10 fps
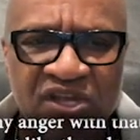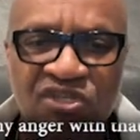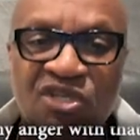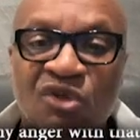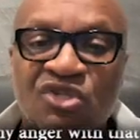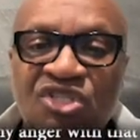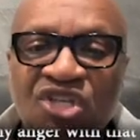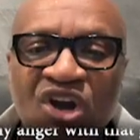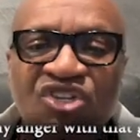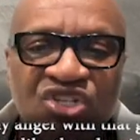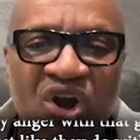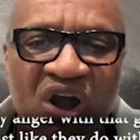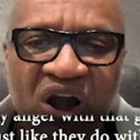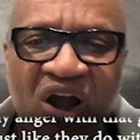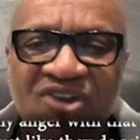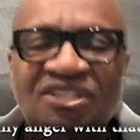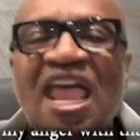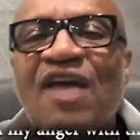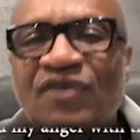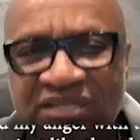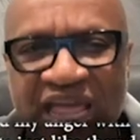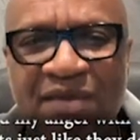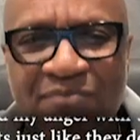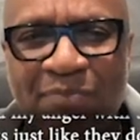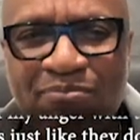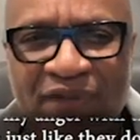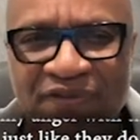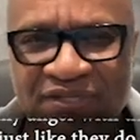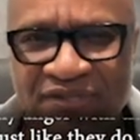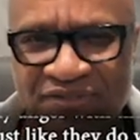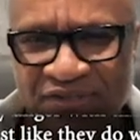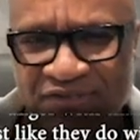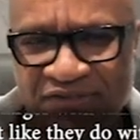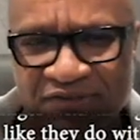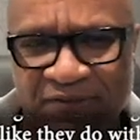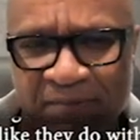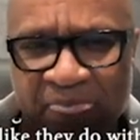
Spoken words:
So search your hearts every day, my brothers and sisters,